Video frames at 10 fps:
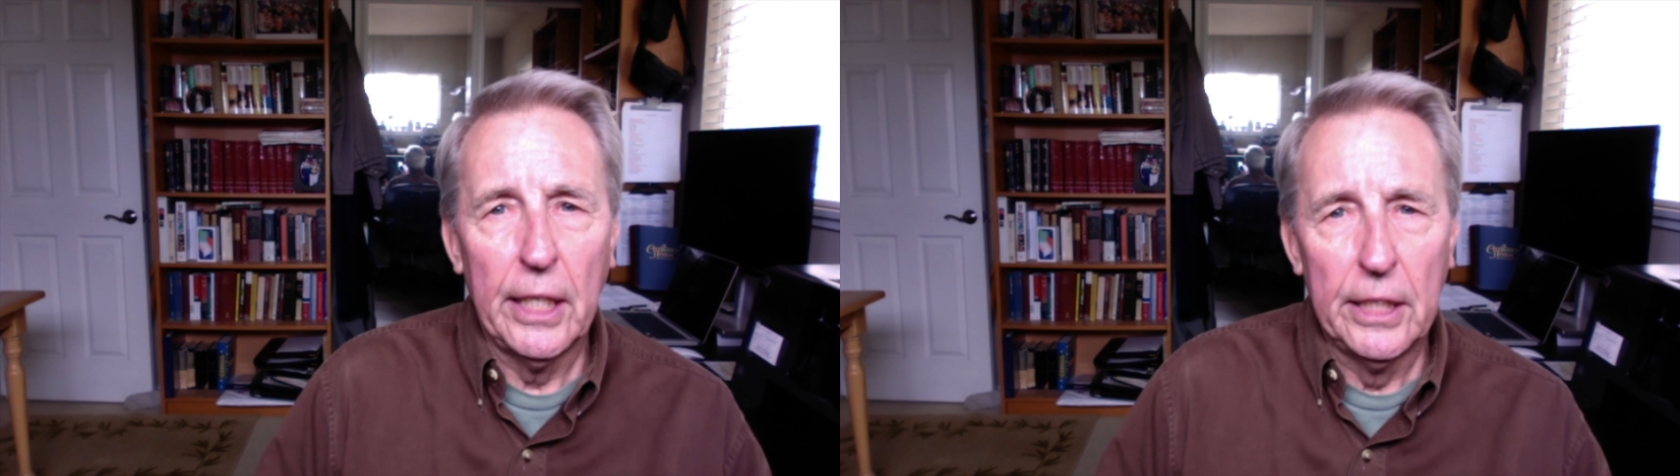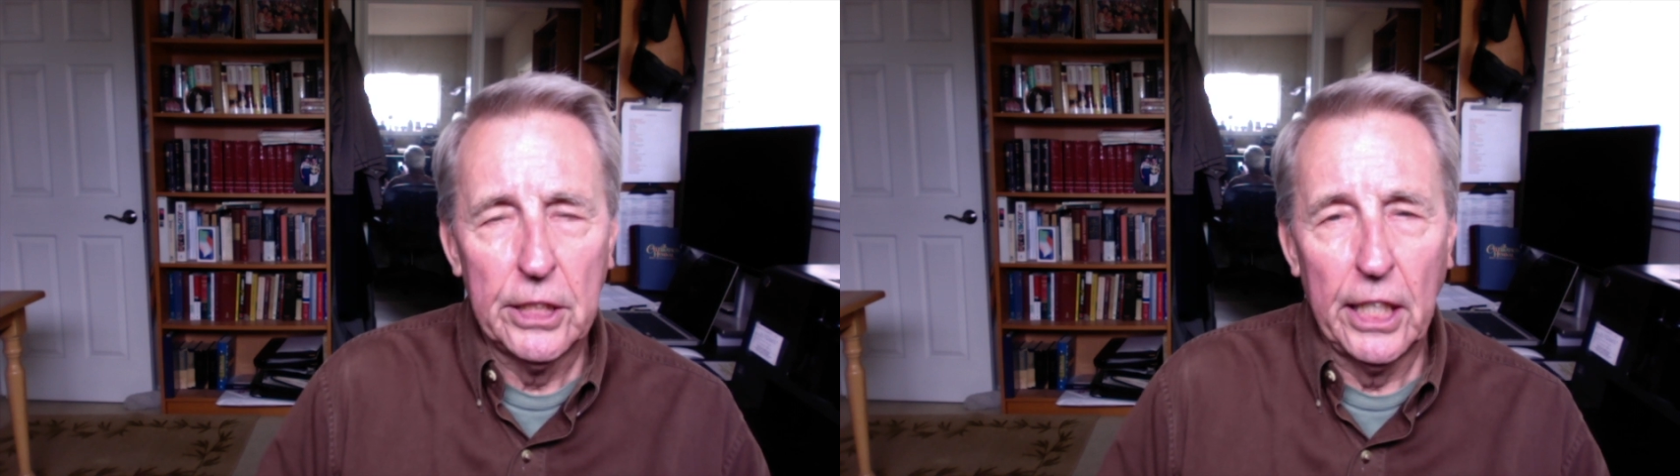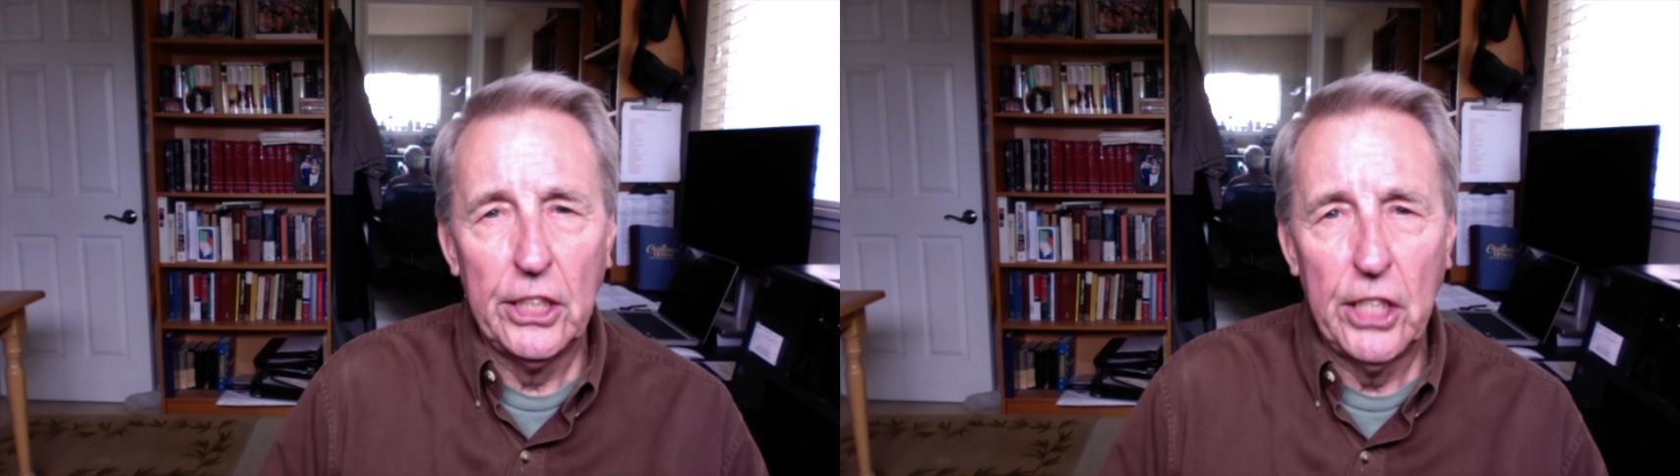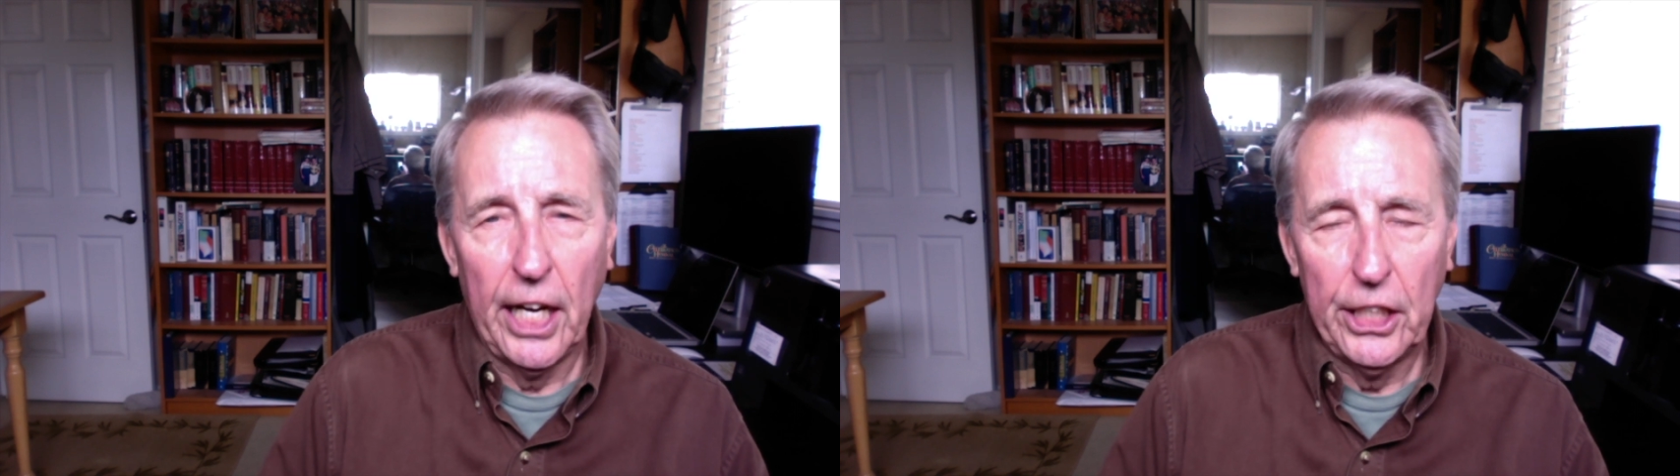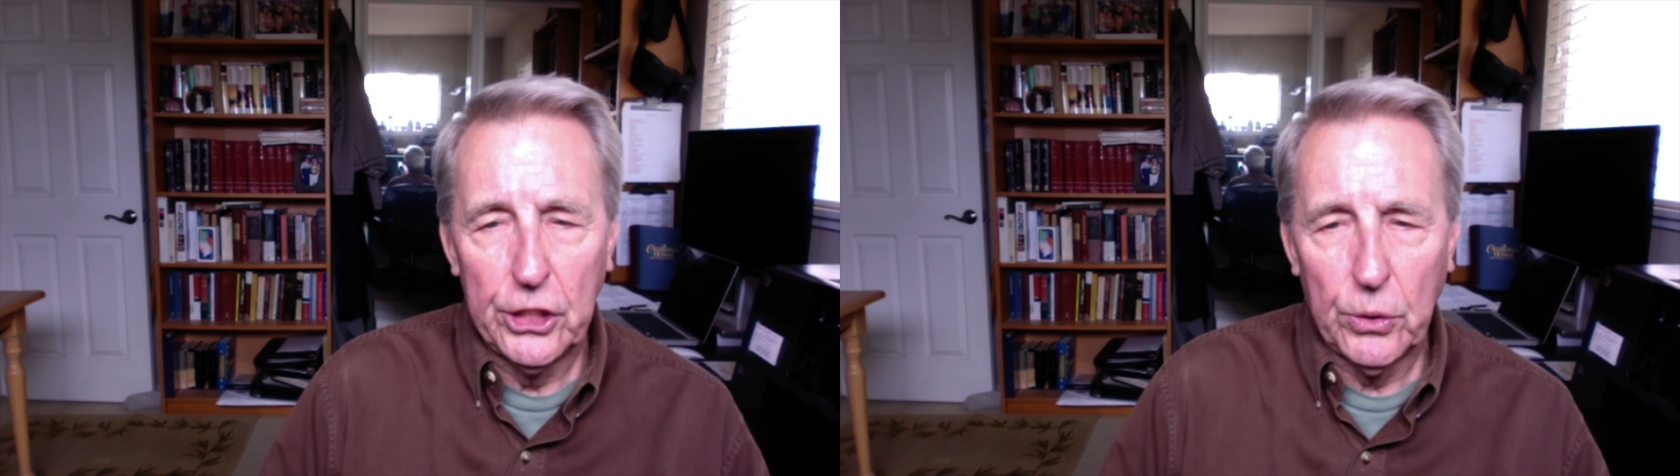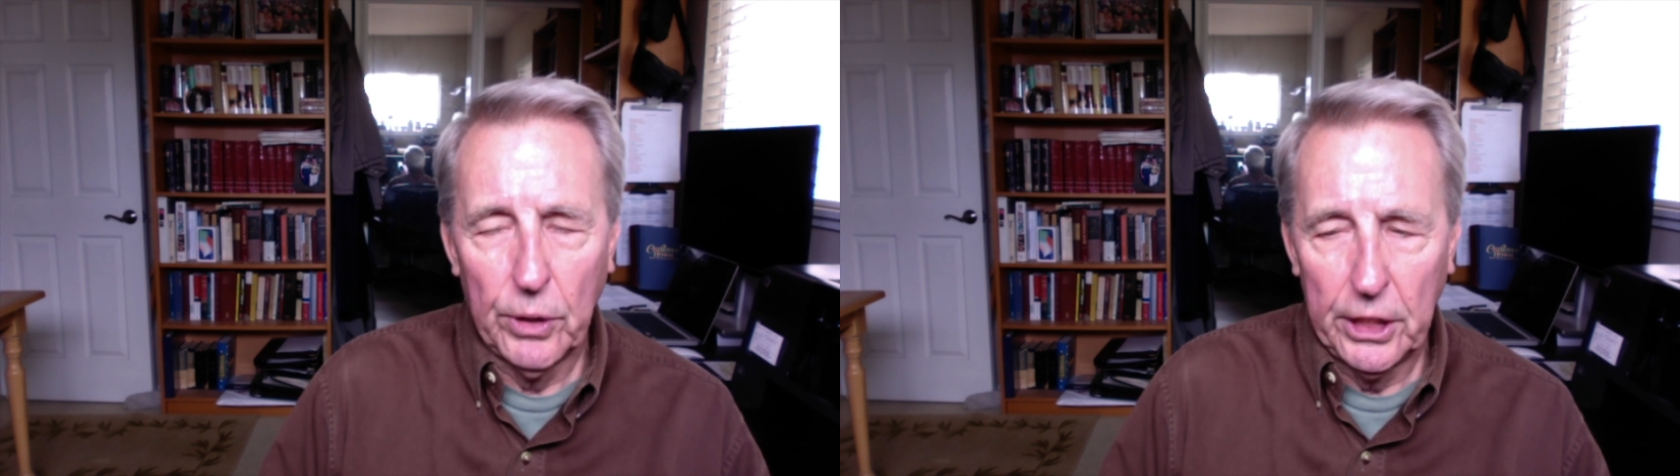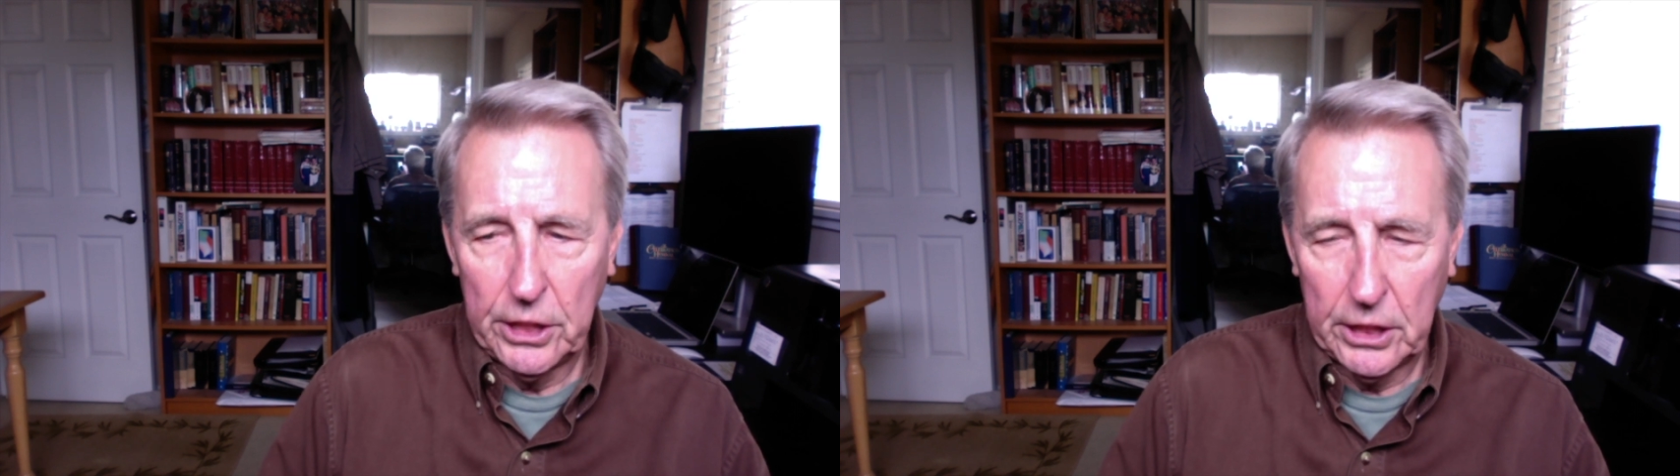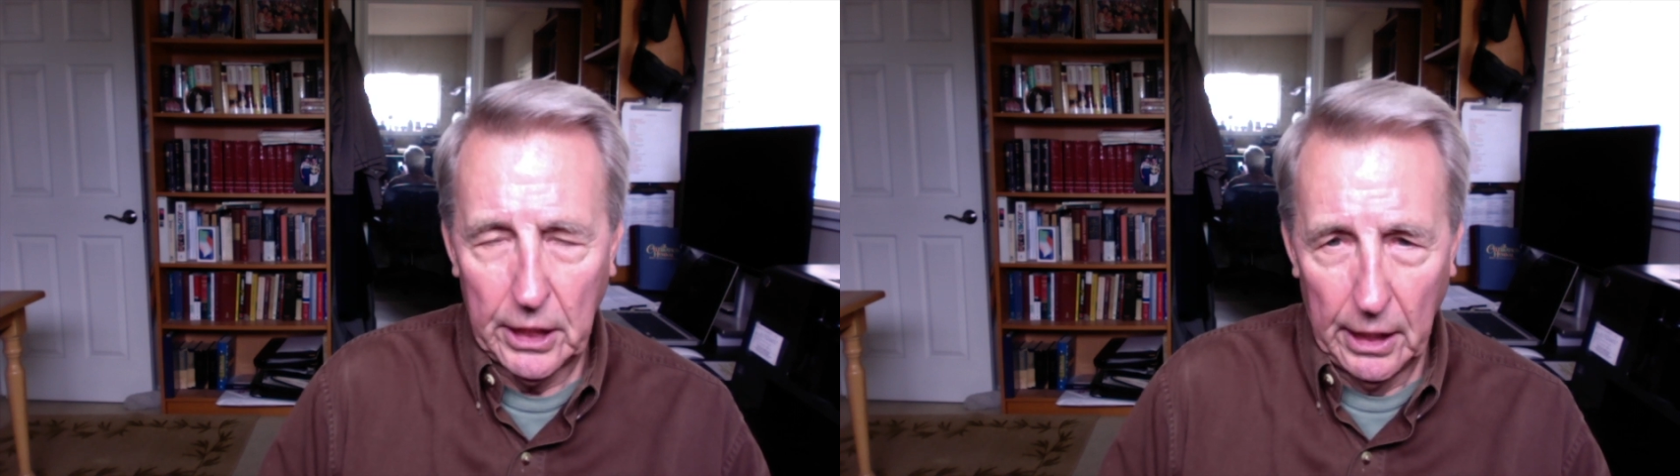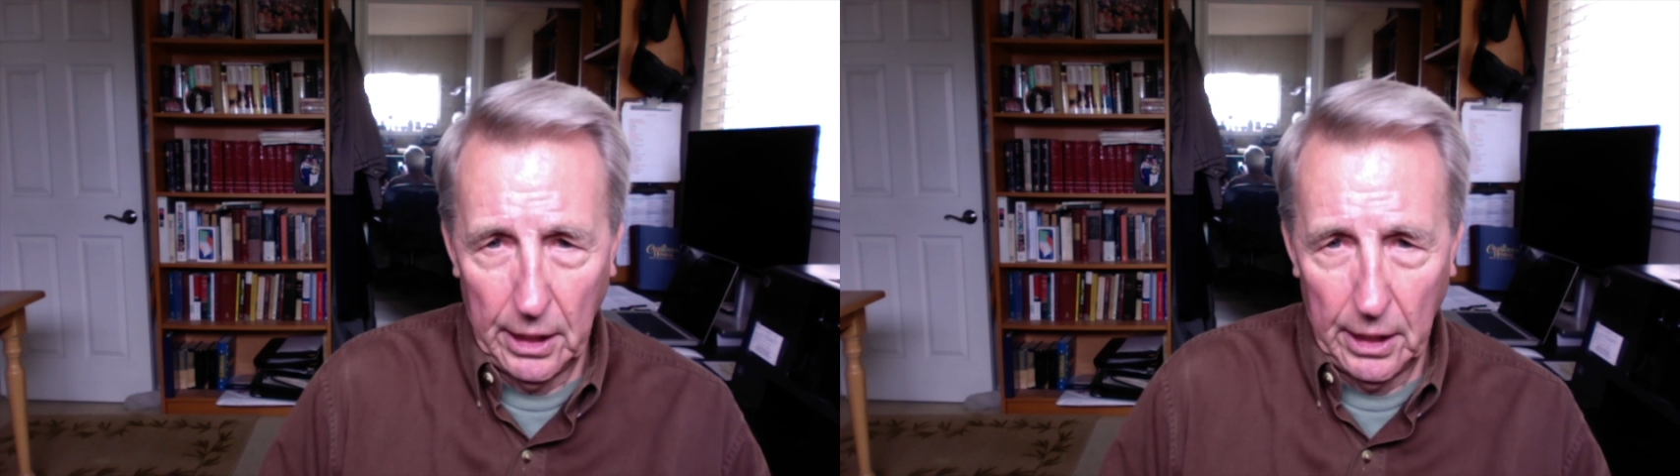is a dangerous